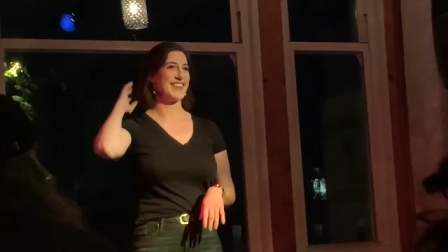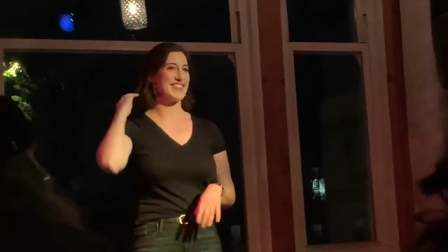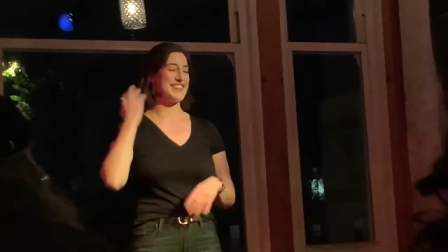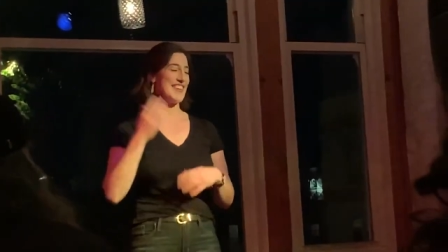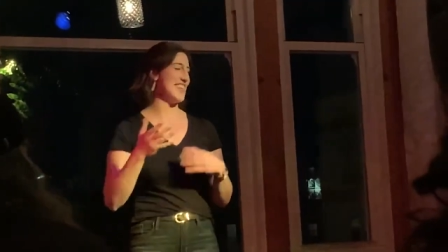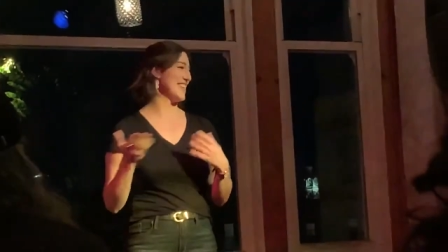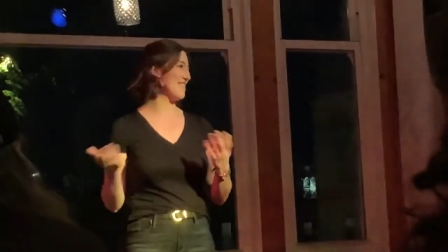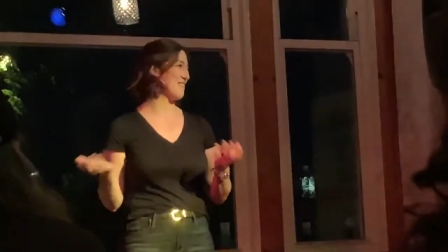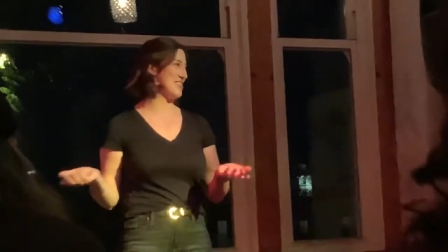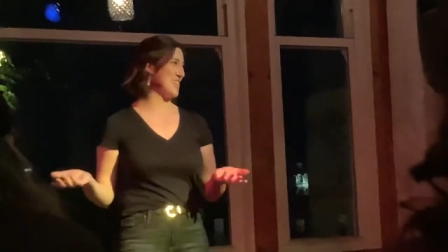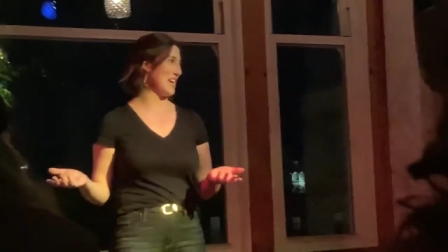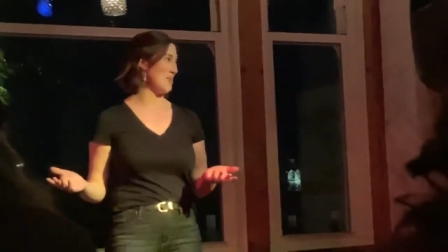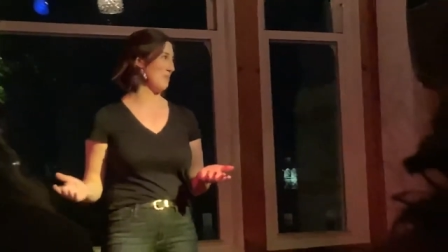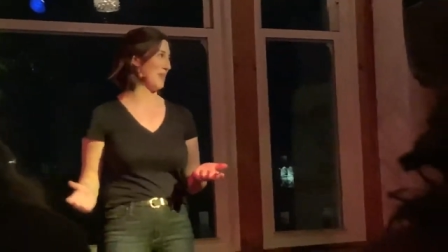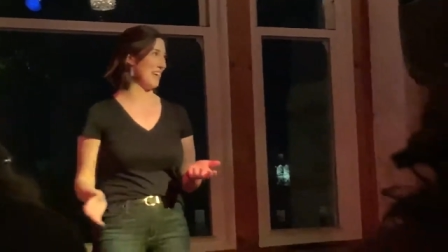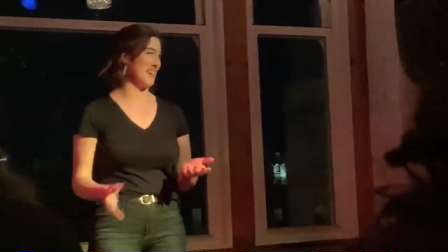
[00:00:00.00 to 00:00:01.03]
So I didn't have a
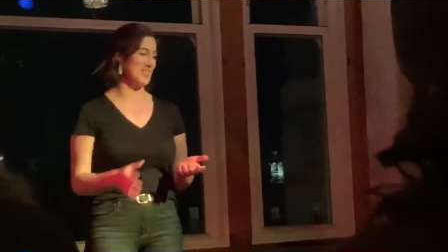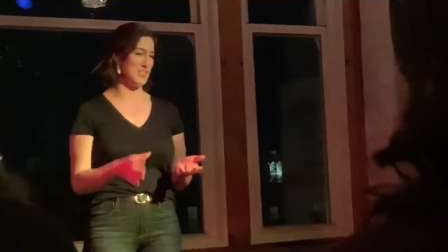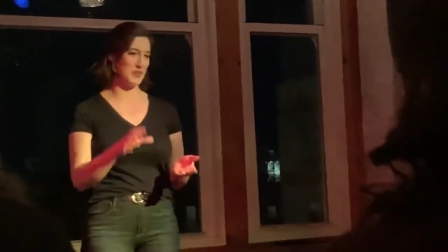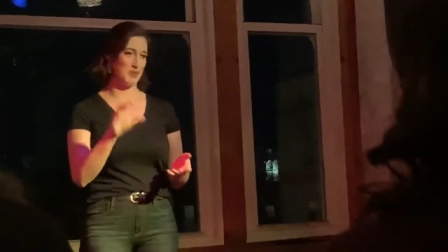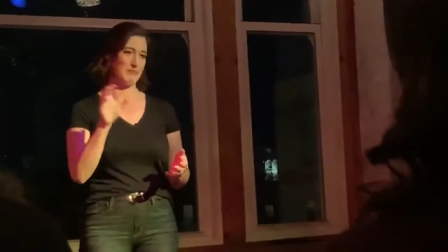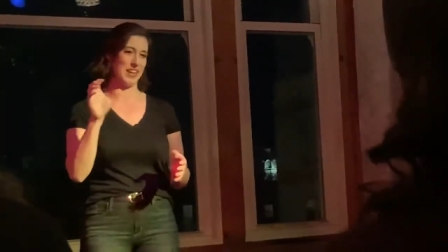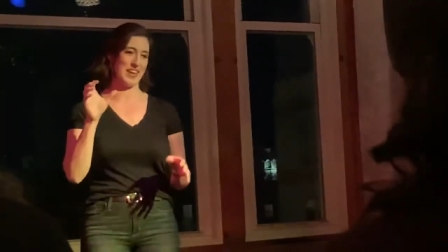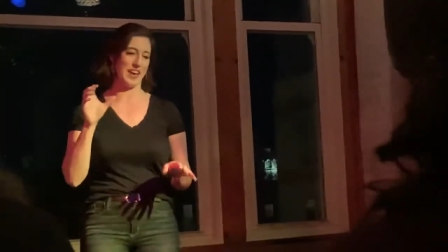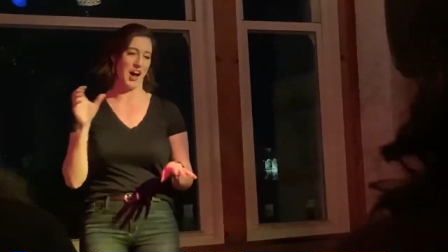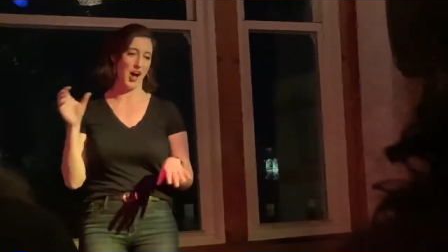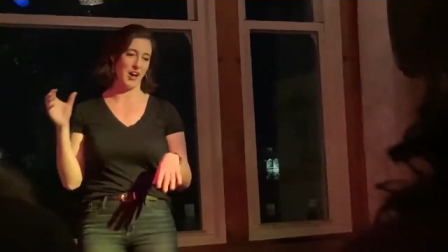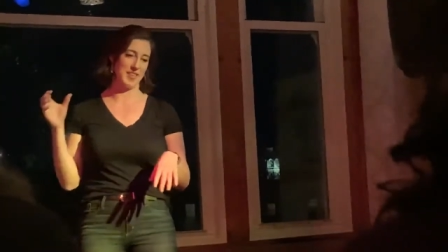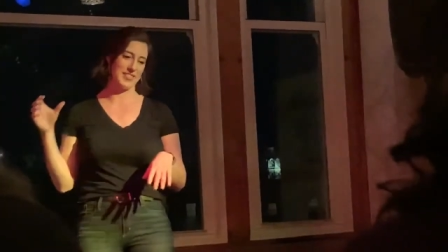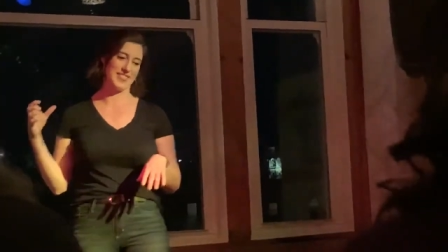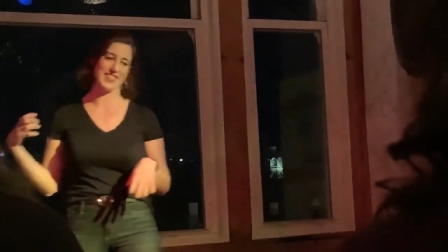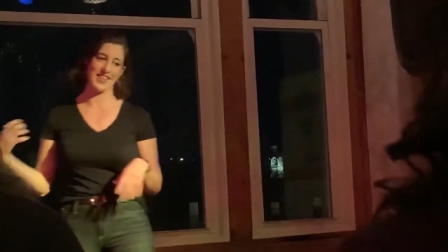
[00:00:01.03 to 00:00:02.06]
data plan, so I'm like
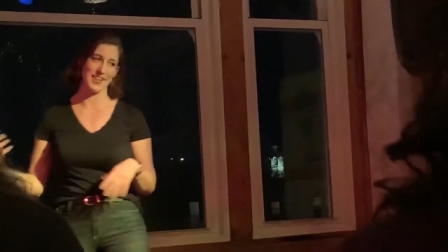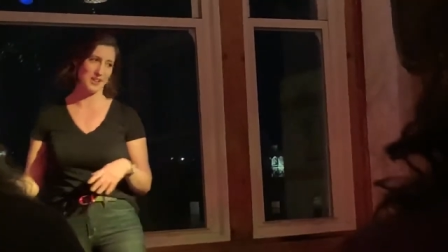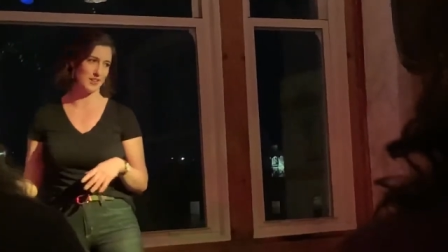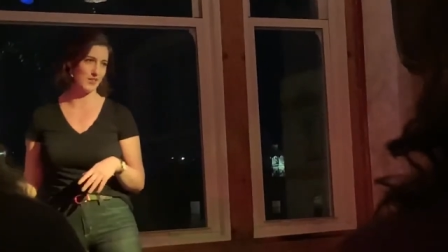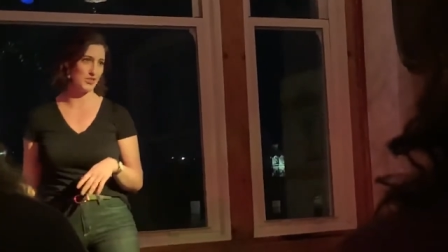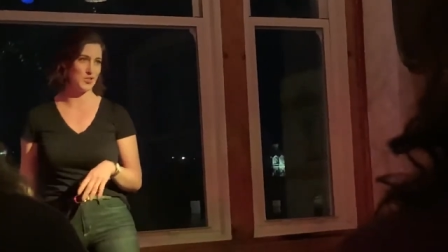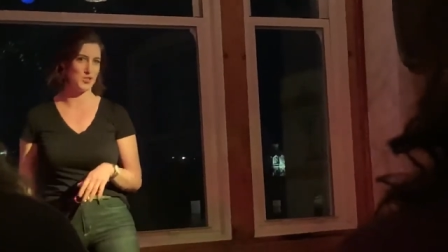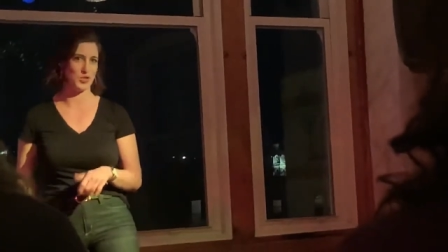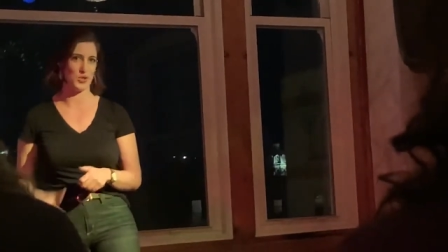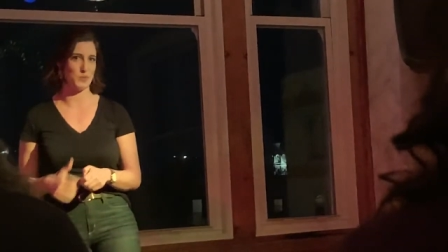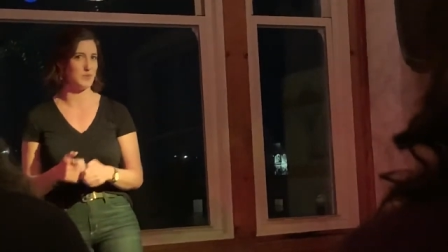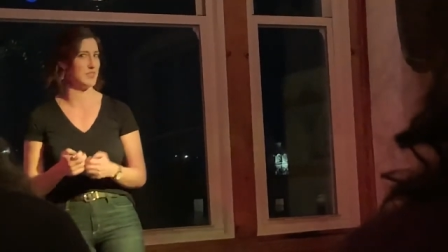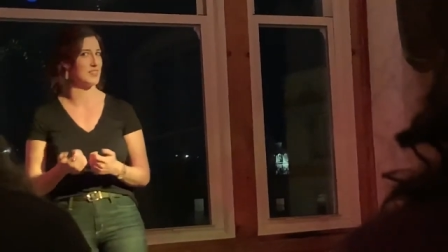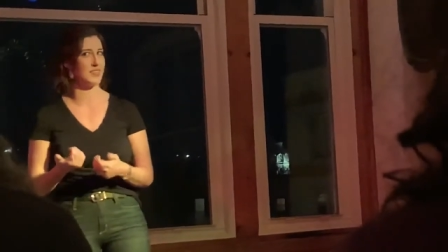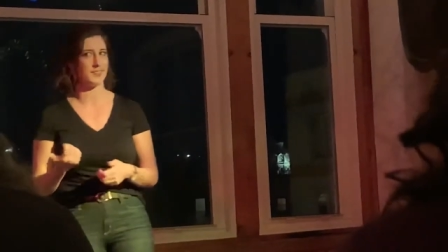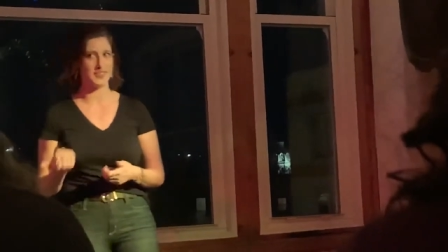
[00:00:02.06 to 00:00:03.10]
sitting on a stoop
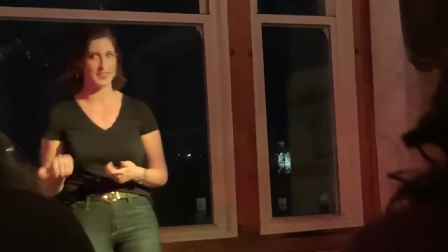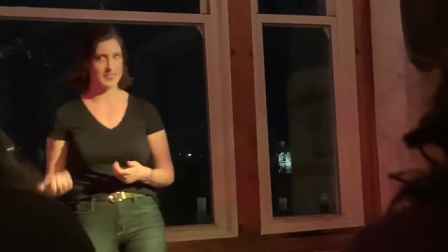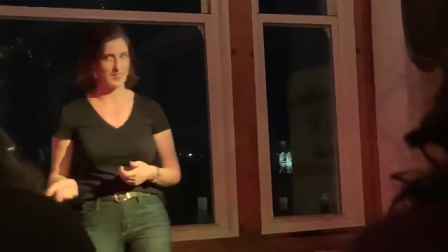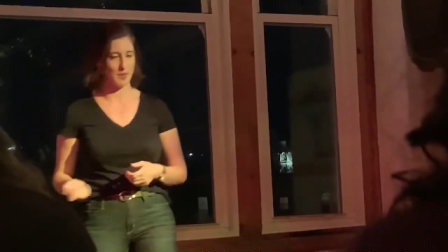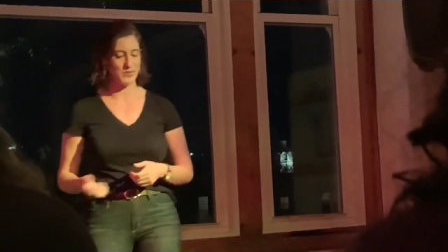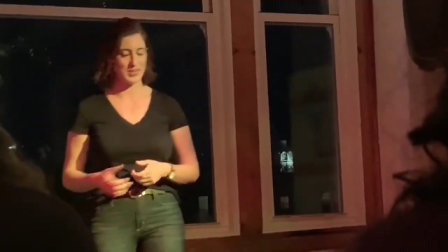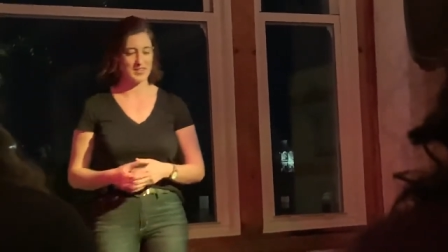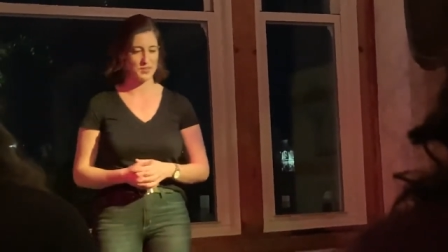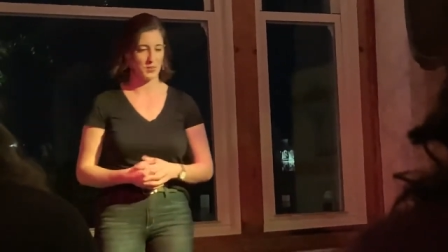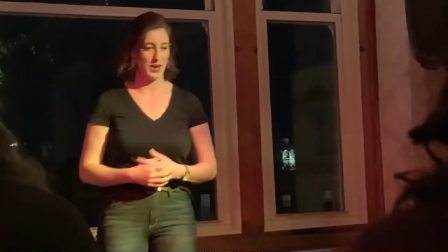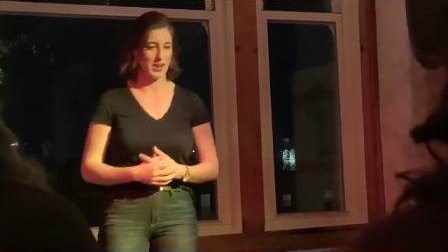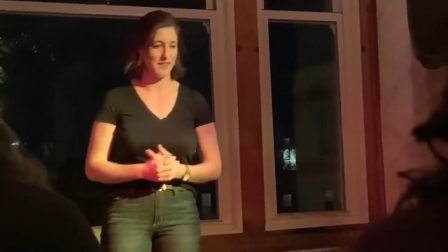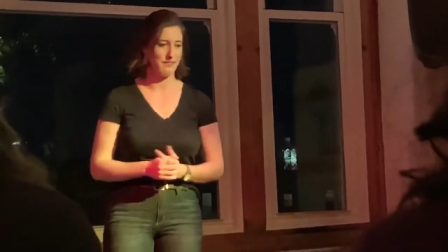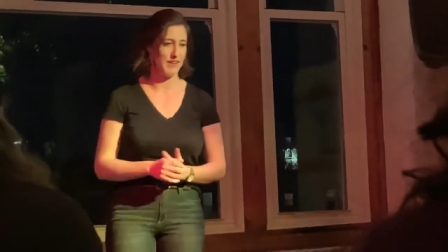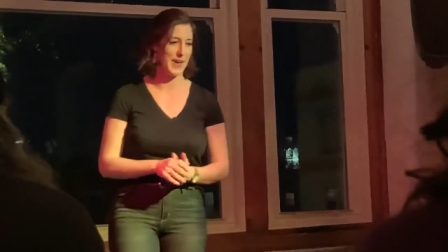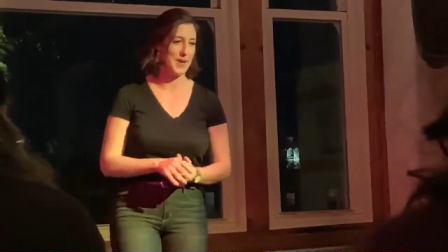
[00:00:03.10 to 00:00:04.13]
stealing somebody's
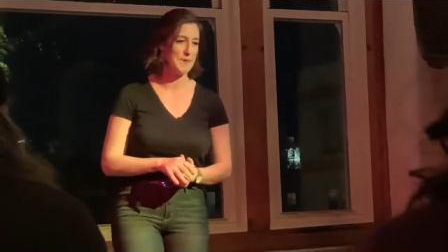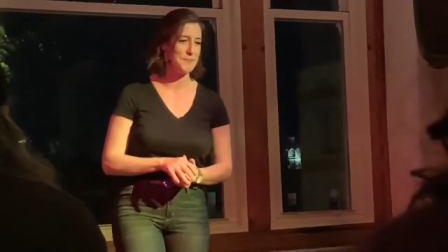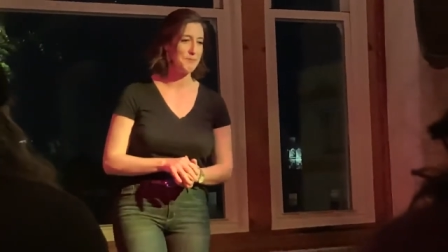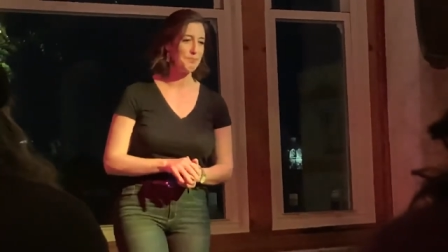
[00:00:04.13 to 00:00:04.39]
Wi-Fi.